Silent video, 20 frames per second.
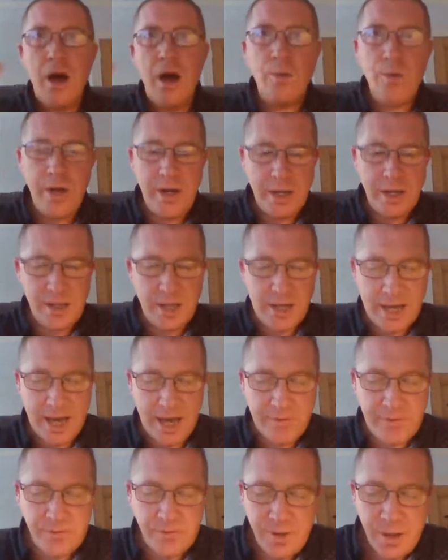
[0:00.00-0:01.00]
I went in the
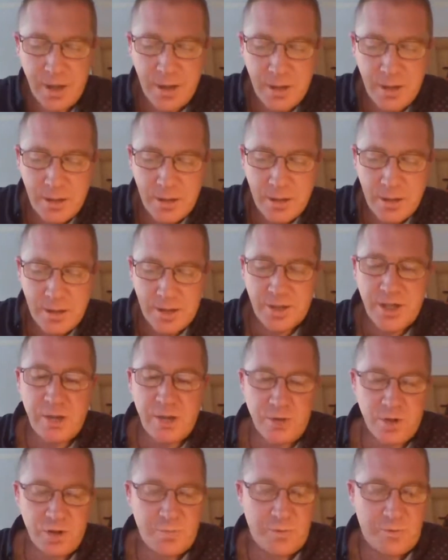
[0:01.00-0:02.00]
cafe, and
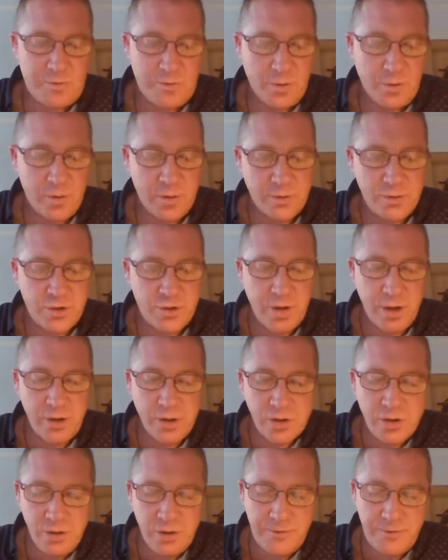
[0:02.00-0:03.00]
same one as before, and I was trying
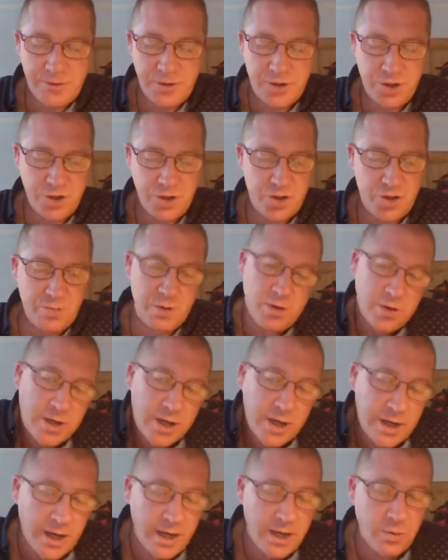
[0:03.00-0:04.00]
not to look for Ginger, but
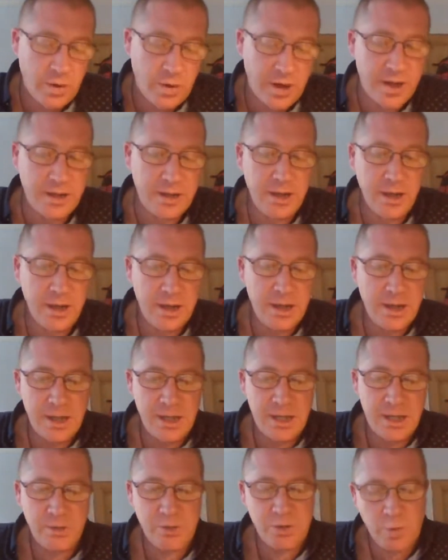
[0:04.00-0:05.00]
looking anyway, and
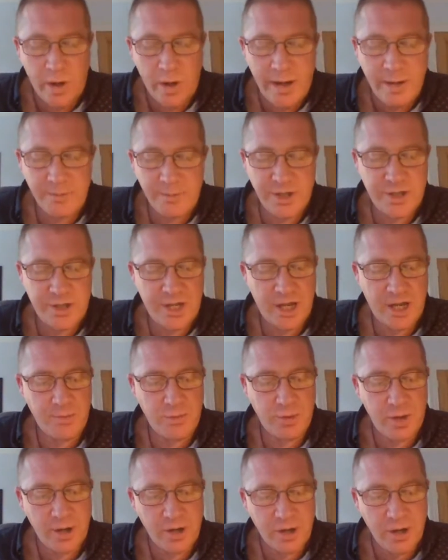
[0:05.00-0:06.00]
there was one empty
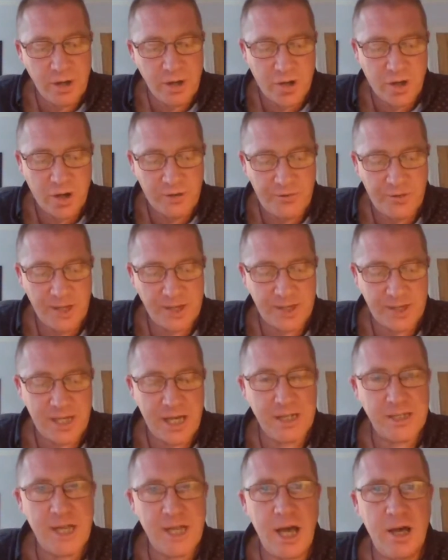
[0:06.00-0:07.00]
table, and I got a coffee and
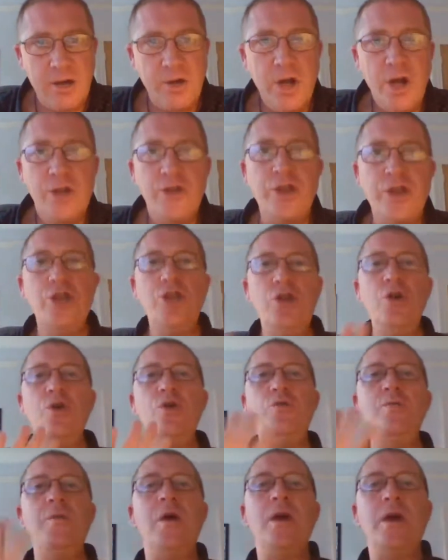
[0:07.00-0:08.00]
sat down. The
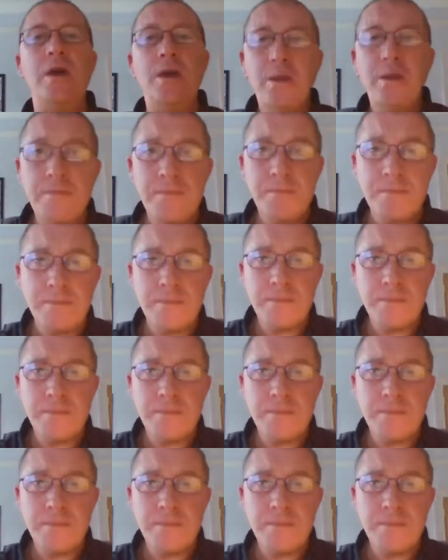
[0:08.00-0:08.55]
new me.